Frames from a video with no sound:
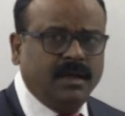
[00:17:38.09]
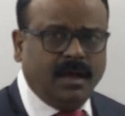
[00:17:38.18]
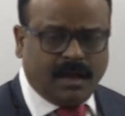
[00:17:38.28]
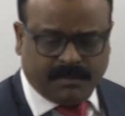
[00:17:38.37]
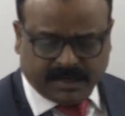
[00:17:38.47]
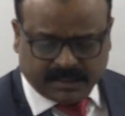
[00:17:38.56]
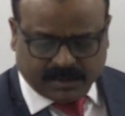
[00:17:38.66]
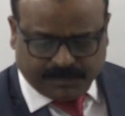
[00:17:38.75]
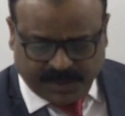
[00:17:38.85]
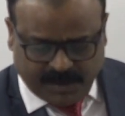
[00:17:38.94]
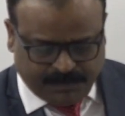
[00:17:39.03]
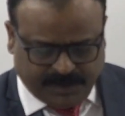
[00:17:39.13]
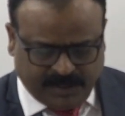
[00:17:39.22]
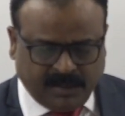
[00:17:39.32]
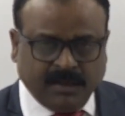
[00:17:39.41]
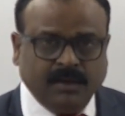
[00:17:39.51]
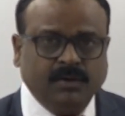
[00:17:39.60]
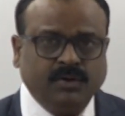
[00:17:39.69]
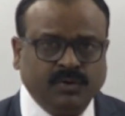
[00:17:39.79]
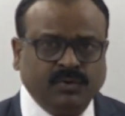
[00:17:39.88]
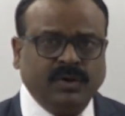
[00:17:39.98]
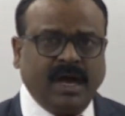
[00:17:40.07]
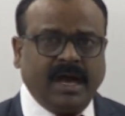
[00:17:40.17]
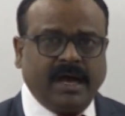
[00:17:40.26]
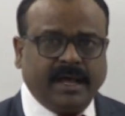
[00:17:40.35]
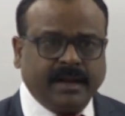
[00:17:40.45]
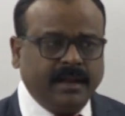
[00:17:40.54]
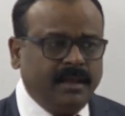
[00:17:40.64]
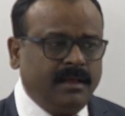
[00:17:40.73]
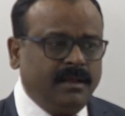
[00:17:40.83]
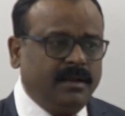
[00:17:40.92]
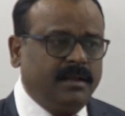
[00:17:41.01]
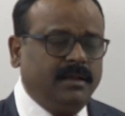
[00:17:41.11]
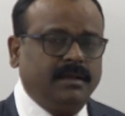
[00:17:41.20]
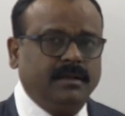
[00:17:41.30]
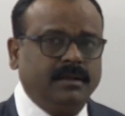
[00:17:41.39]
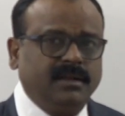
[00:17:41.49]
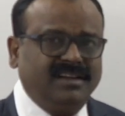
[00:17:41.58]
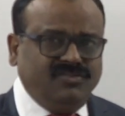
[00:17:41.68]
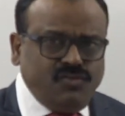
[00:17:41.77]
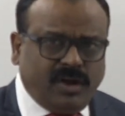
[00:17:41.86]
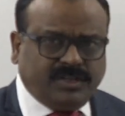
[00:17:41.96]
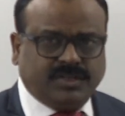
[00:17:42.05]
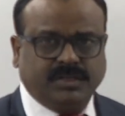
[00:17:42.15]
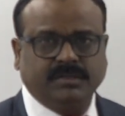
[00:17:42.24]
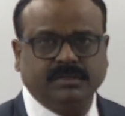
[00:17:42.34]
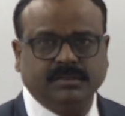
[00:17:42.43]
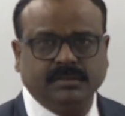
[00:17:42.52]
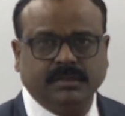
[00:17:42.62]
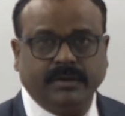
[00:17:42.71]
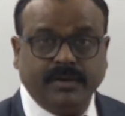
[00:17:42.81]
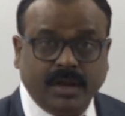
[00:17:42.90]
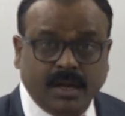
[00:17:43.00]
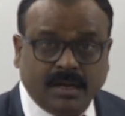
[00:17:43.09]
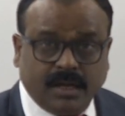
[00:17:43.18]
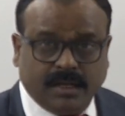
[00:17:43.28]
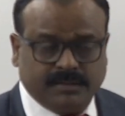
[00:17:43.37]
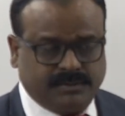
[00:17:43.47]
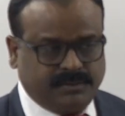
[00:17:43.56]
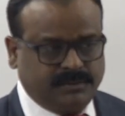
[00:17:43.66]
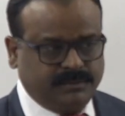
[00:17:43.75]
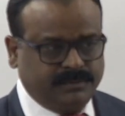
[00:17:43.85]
among the people who are not Indians.